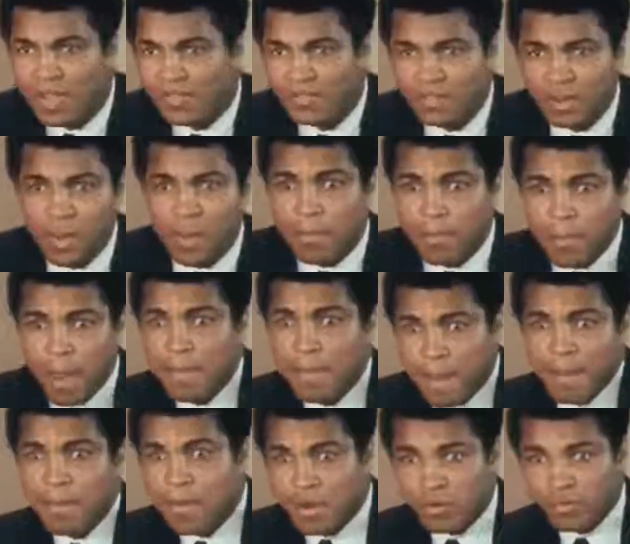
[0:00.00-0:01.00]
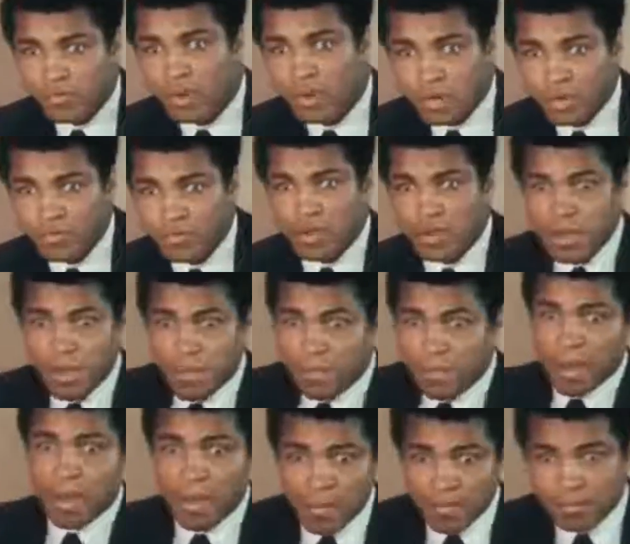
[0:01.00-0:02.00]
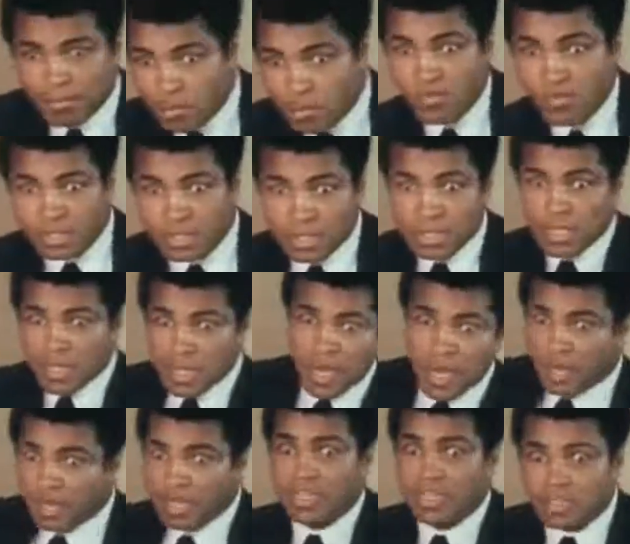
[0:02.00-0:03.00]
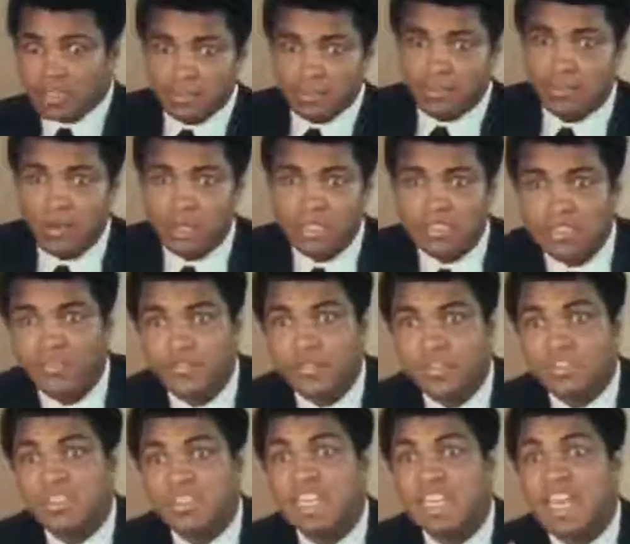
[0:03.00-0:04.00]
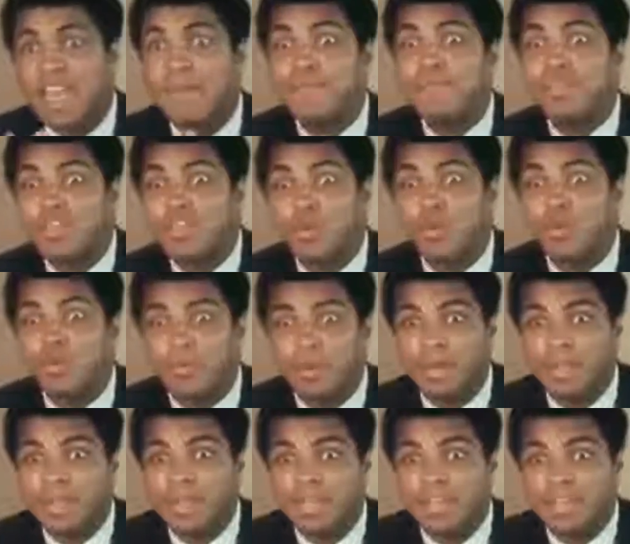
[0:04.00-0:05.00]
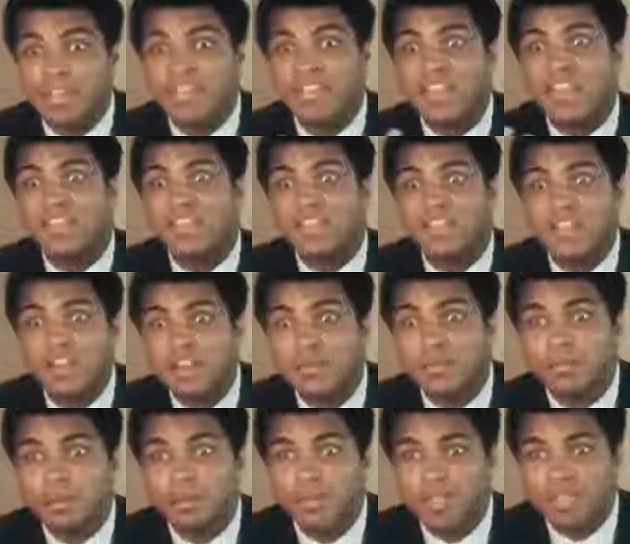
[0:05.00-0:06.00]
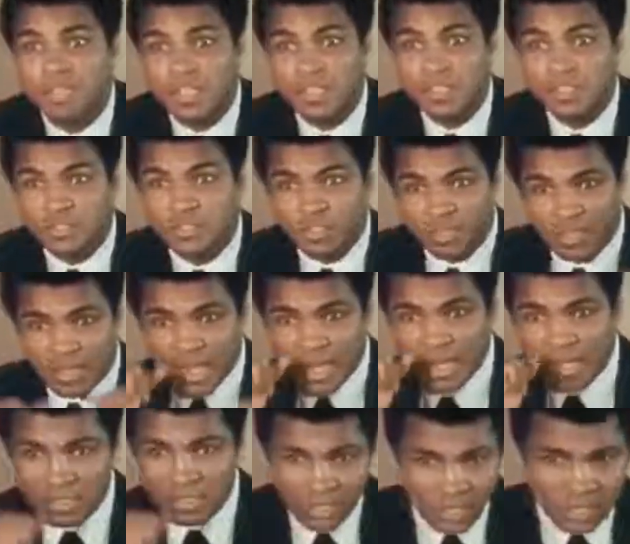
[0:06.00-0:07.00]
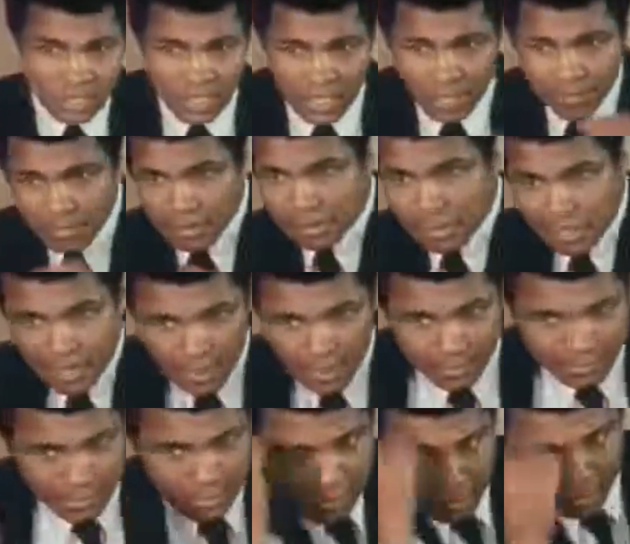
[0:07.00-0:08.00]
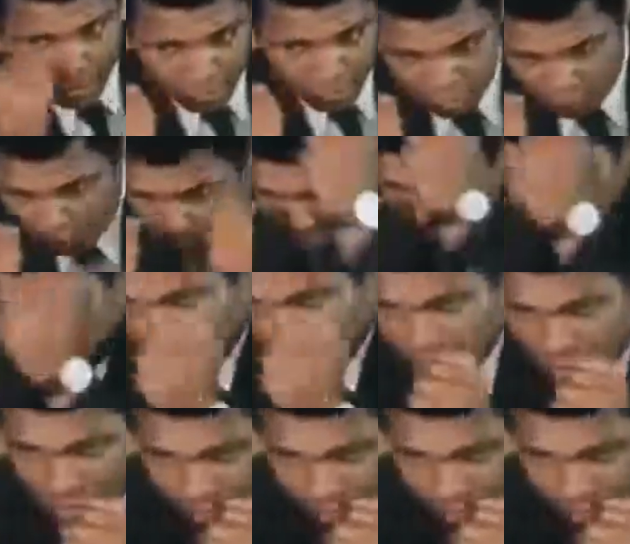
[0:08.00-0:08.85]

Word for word: I don't have to pop, pop, run over here, pop, move it, all that little boy stuff, because now I'm the old man and they're the young boys, so now I can just take my time and do the